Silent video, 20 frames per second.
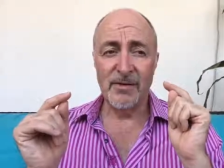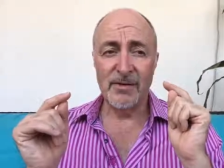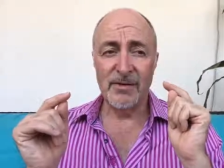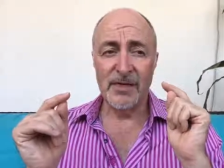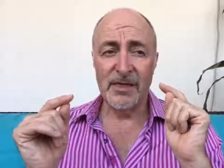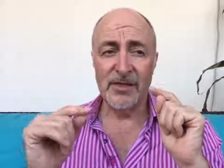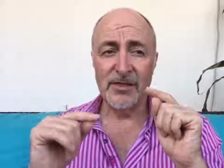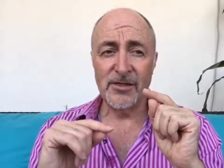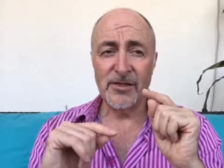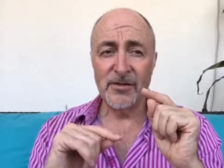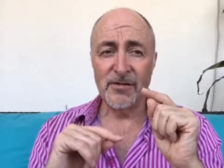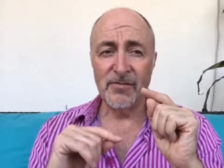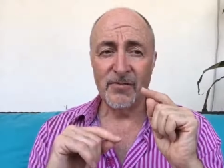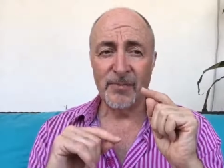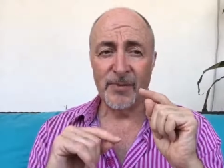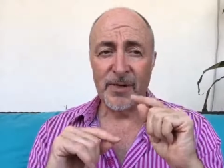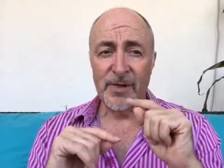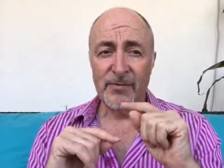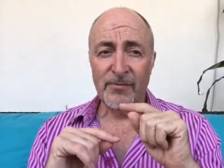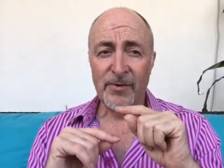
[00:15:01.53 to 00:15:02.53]
list of
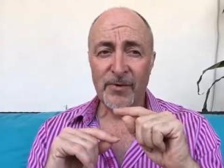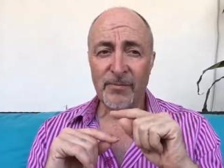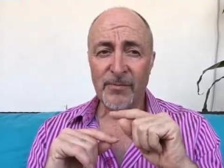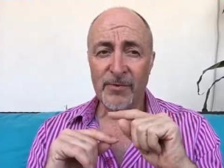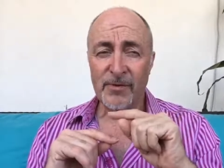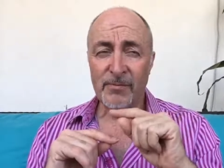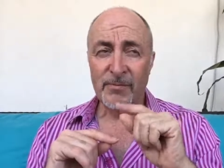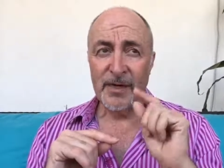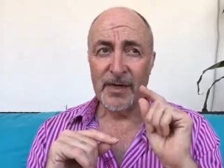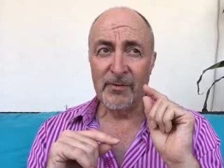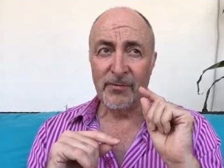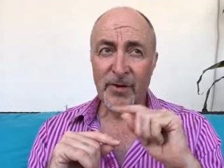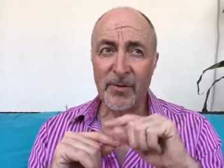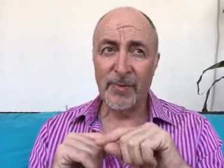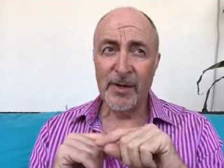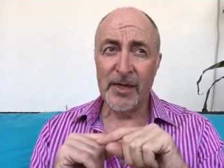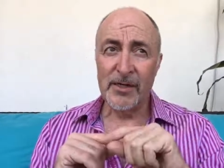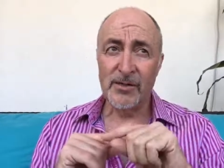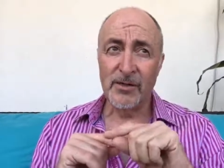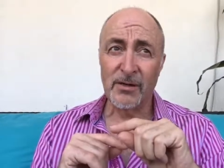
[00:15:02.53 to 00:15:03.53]
play, re, my
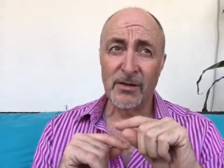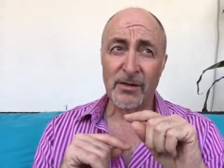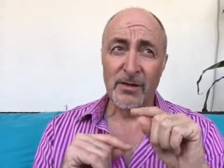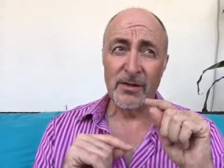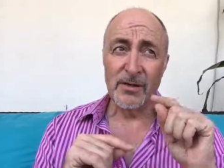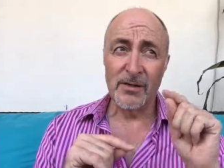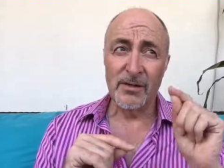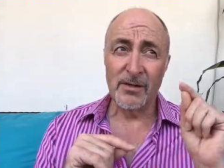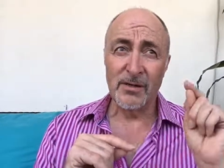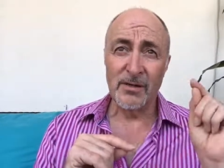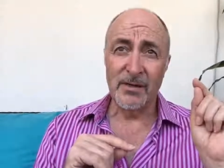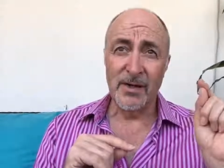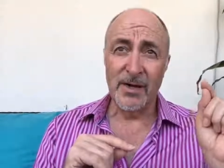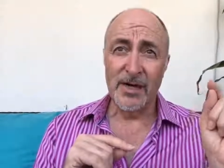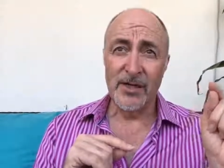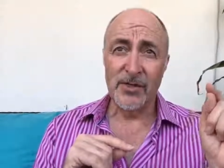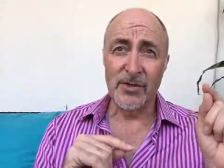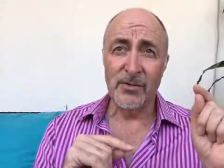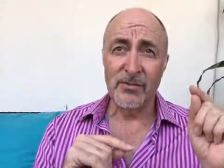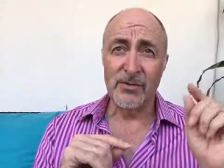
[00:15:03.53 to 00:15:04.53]
replays on on
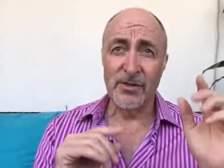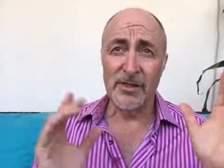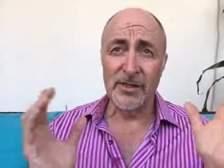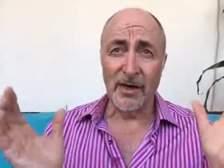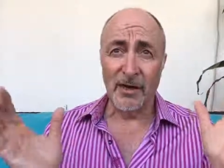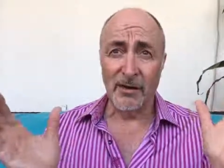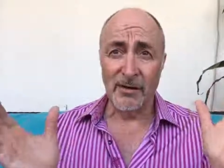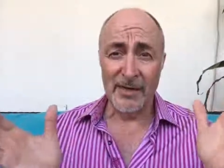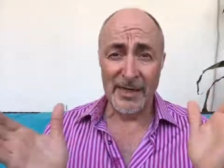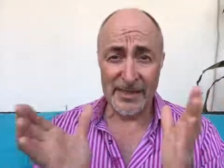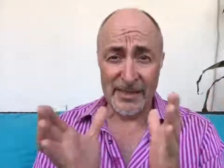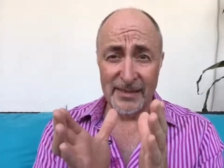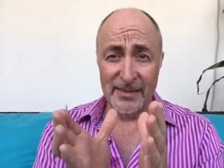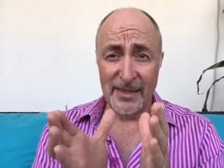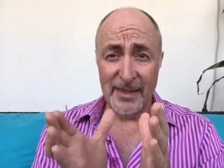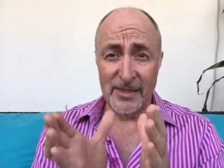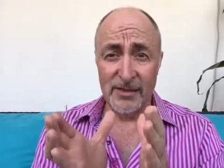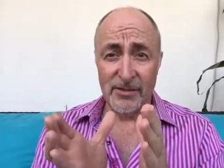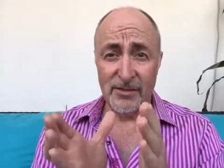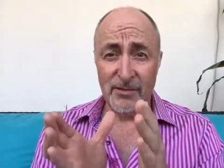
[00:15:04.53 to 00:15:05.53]
iTunes is a lot less than
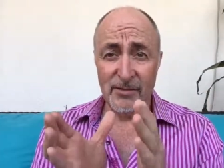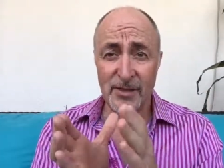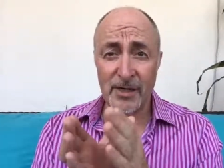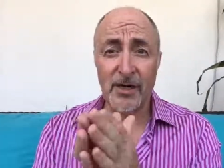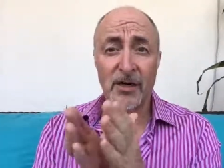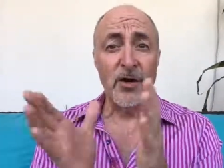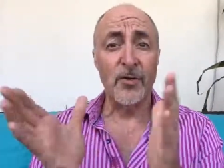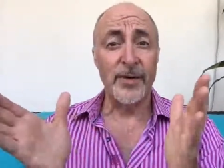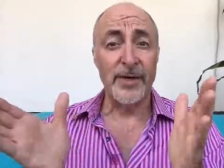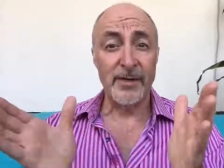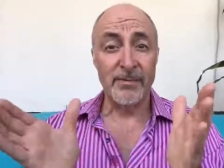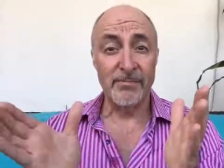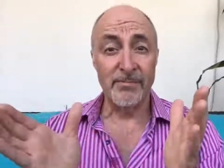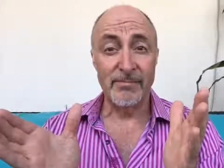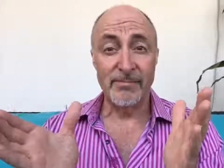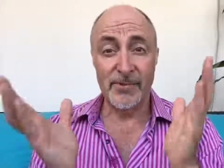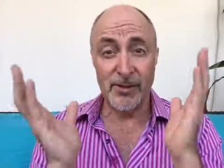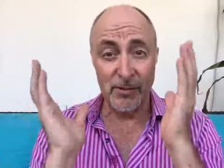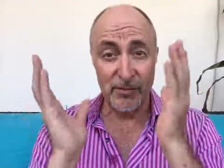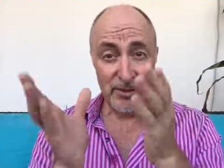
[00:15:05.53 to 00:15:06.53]
that. So they're growing.
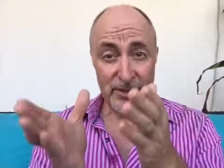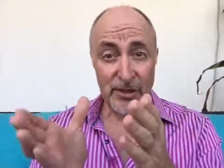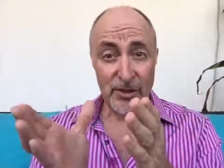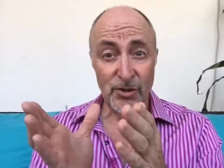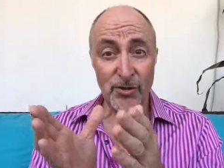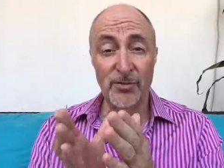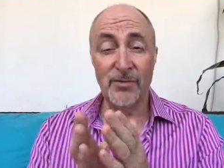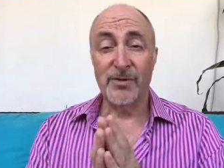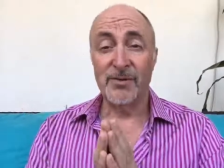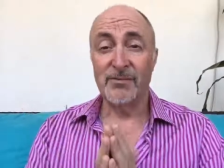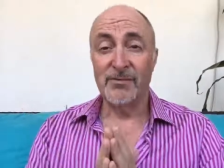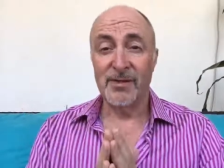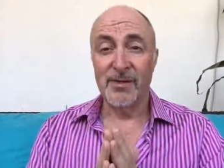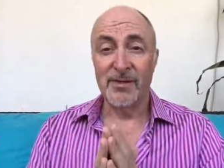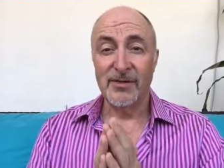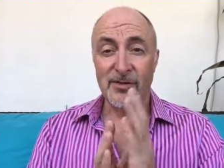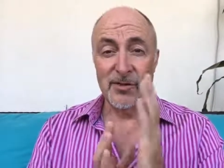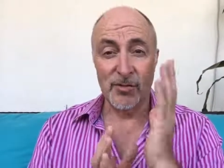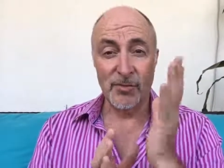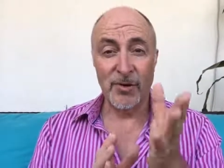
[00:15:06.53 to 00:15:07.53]
So stay tuned.
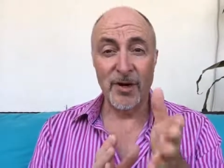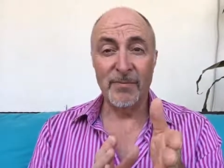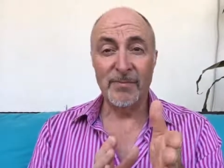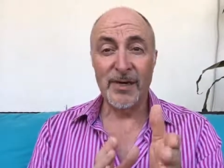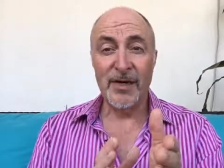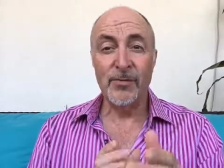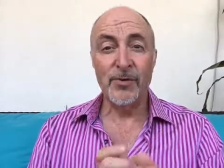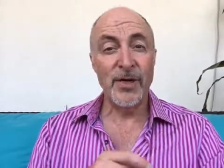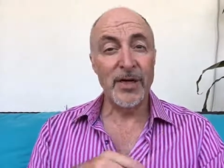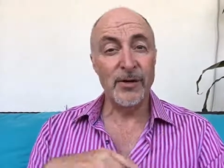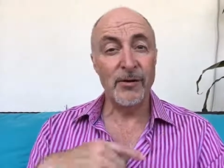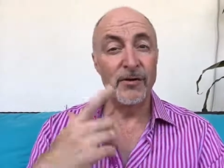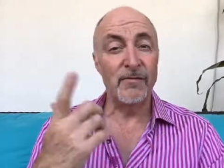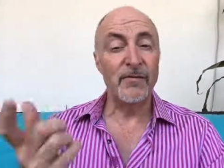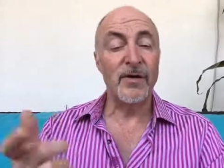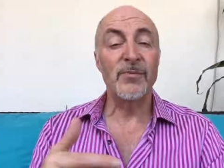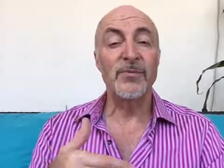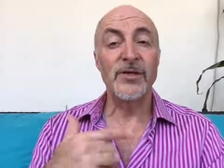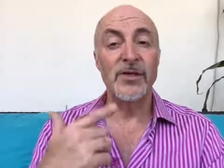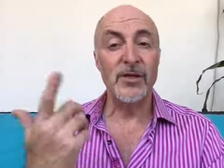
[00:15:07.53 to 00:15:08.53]
Subscribe now. You get
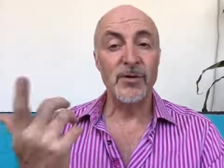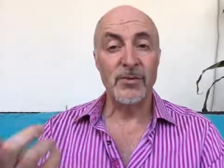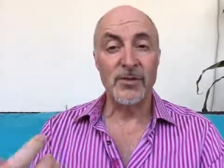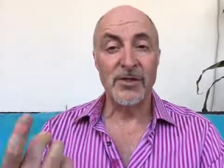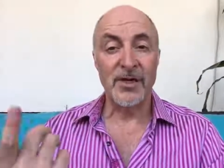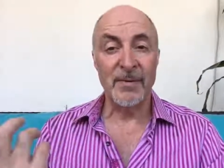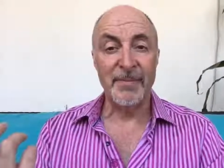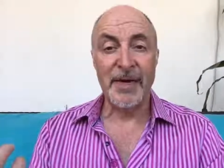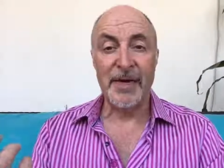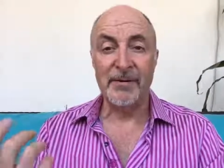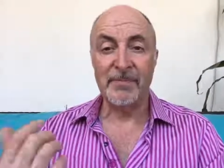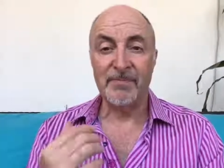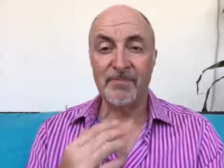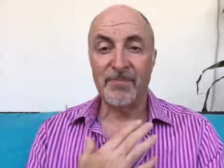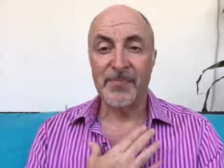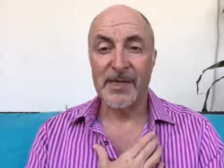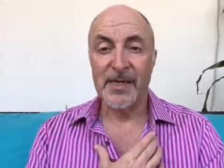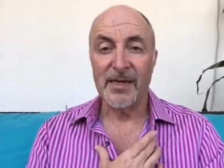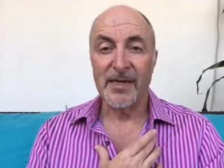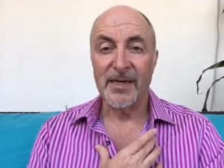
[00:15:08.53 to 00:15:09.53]
notified when the new ones come out.
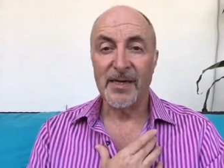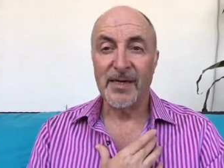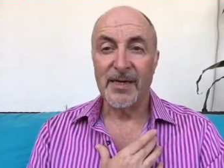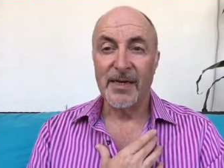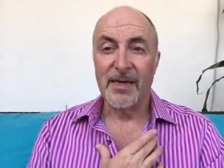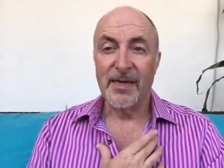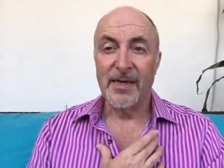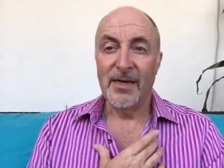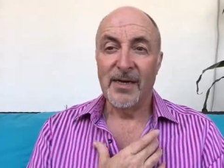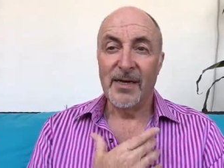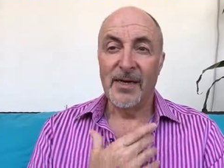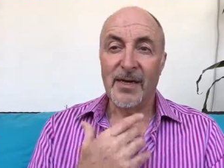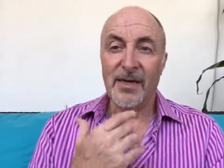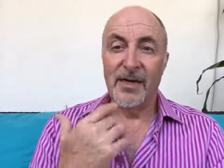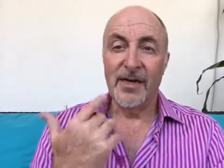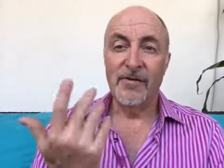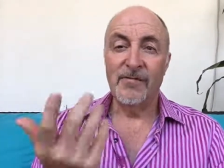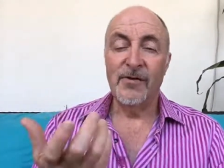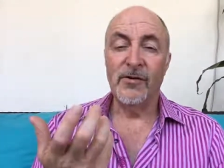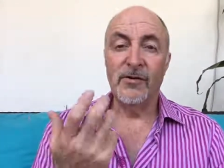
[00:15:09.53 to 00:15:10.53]

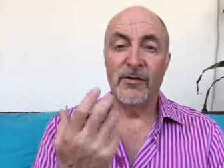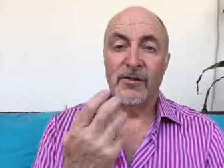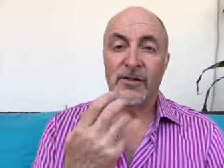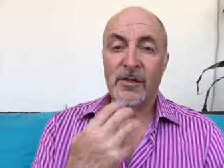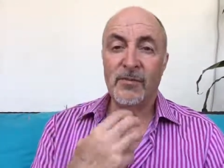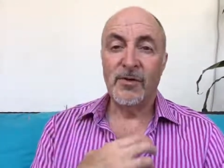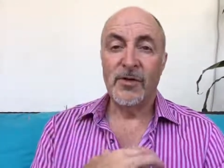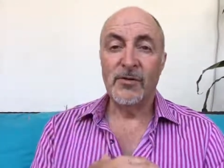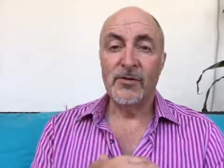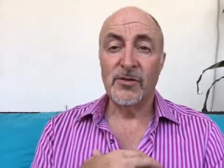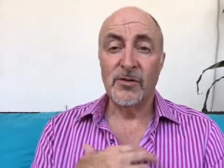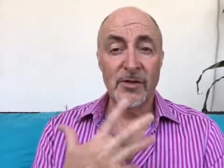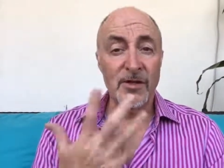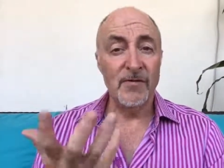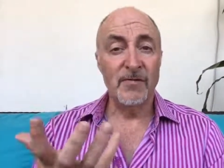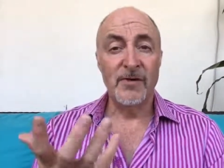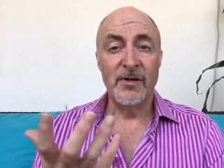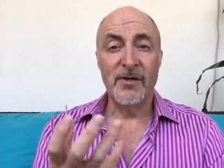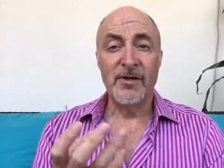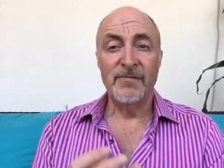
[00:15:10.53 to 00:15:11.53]
If you're someone who's looking
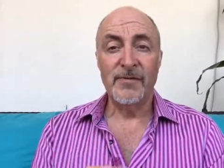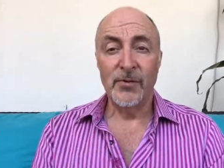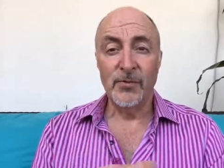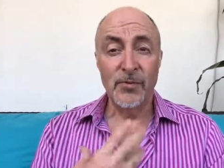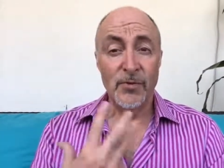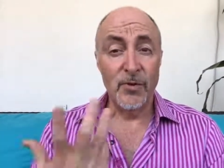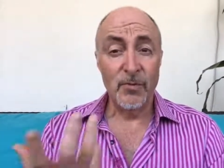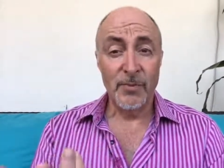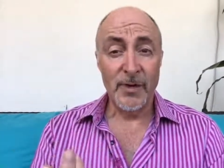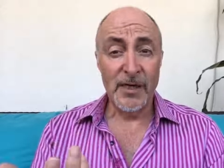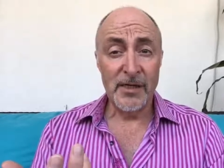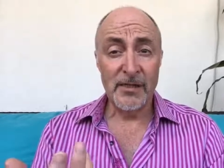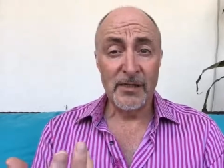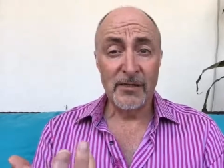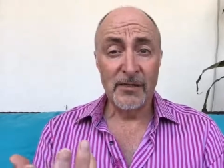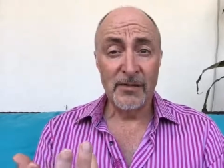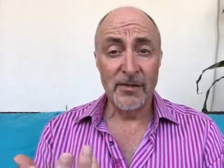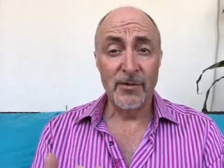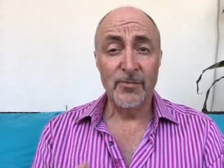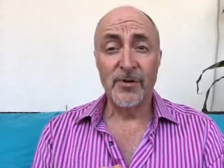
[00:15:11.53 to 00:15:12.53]
for love in all the wrong
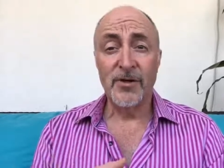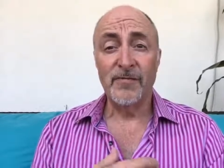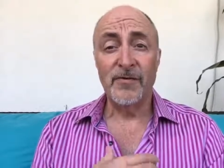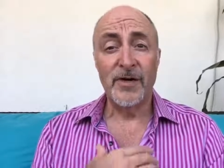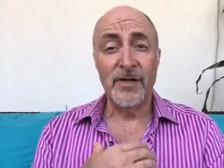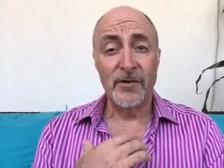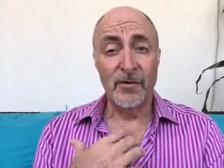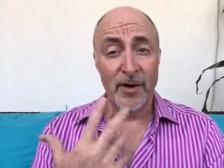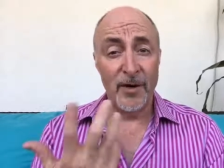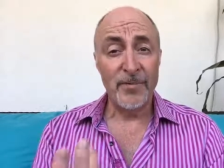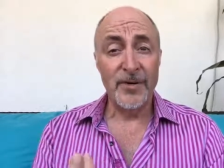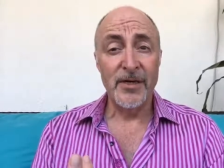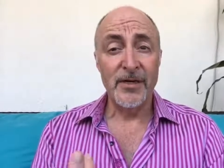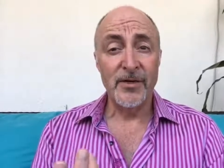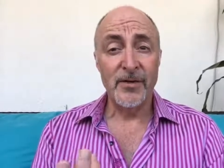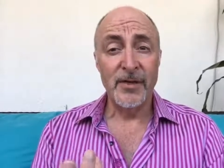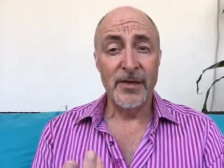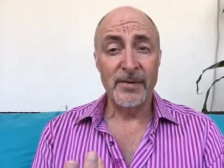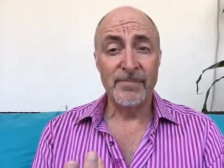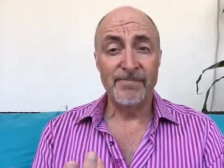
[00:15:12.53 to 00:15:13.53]
places and you want to find the right way to
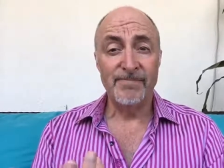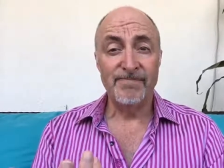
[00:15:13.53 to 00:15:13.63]
do it,